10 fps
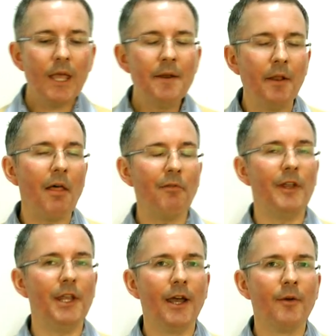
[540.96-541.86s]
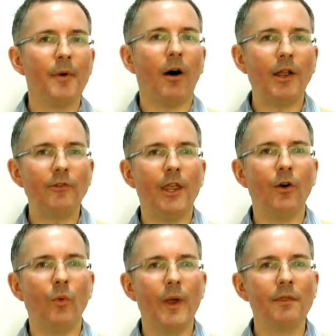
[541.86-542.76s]
in another video, I
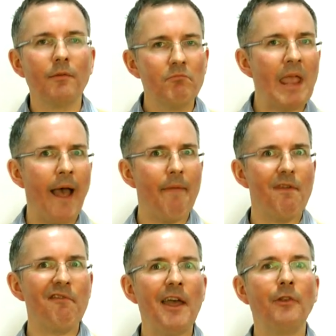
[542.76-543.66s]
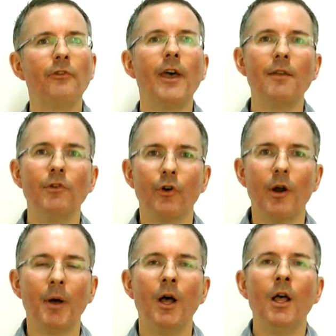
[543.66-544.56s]
deal with, can the Fed save
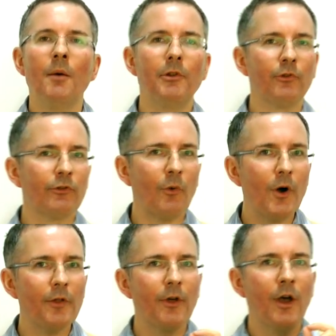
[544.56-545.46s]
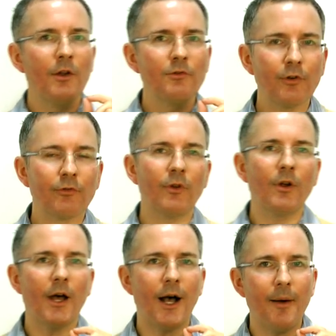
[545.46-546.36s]
Europe? There's also worth just
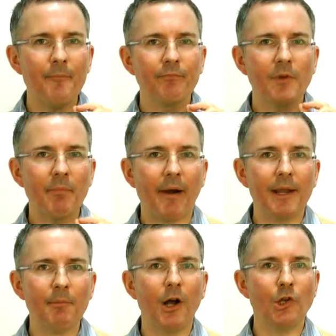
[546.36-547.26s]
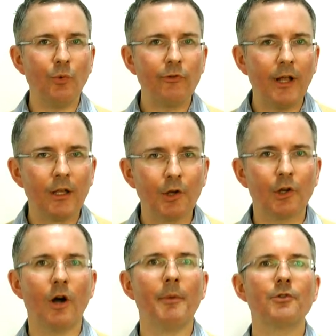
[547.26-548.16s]
bearing in mind, you will see a lot
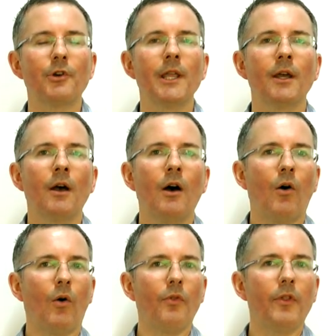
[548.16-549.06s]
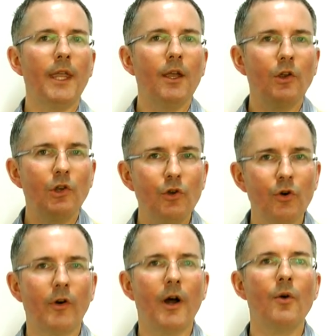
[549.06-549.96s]
of commentary on the
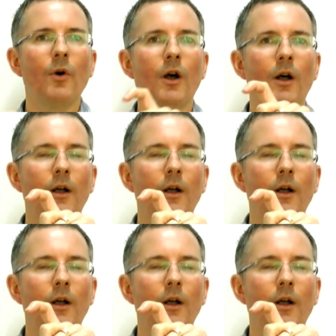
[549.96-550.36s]
euro